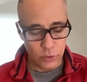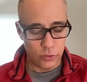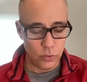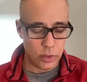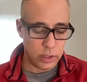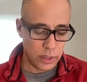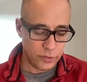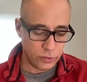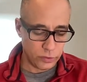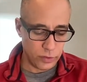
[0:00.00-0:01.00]
two
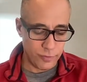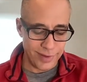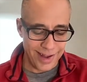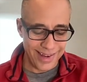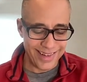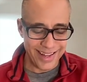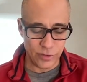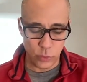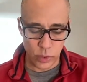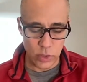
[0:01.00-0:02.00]
clusters of 9 and
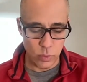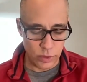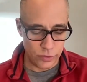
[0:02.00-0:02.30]
21